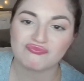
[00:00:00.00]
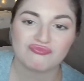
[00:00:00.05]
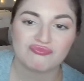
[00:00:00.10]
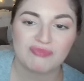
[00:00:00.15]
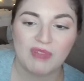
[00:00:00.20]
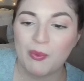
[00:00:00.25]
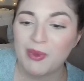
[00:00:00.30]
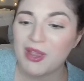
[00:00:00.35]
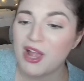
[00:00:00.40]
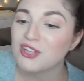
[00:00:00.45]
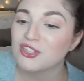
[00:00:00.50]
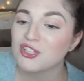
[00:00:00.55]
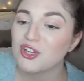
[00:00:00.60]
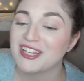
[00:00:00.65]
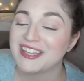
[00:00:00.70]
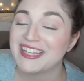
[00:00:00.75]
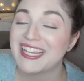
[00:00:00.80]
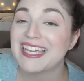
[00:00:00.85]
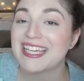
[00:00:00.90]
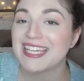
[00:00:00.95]
And we all know
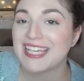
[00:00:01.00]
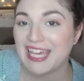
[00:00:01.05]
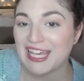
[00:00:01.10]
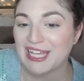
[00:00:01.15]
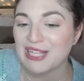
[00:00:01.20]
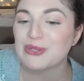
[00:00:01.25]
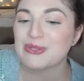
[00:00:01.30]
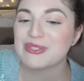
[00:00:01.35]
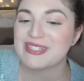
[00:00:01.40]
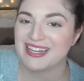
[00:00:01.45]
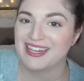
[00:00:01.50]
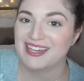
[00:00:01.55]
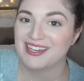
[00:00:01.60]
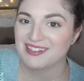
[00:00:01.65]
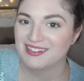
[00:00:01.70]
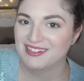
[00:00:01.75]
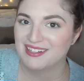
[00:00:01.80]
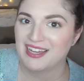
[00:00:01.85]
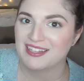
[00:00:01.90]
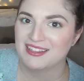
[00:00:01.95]
that they killed it
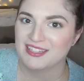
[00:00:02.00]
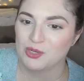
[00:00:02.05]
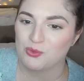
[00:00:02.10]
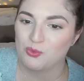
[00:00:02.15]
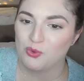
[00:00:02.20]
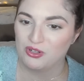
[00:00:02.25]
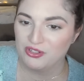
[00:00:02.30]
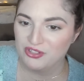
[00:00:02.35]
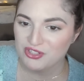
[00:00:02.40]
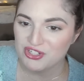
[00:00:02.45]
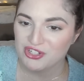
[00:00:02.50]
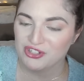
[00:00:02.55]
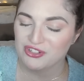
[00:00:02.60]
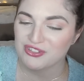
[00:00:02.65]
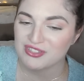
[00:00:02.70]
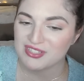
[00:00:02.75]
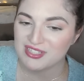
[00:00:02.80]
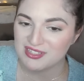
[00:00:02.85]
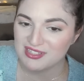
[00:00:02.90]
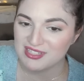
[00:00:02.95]
at the award
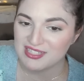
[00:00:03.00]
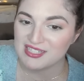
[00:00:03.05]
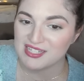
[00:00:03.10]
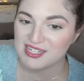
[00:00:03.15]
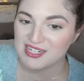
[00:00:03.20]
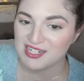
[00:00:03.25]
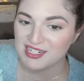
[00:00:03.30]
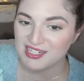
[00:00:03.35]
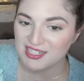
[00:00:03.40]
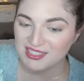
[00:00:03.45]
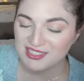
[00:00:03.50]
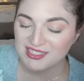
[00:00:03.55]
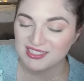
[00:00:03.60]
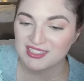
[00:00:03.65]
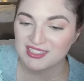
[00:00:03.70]
shows this year.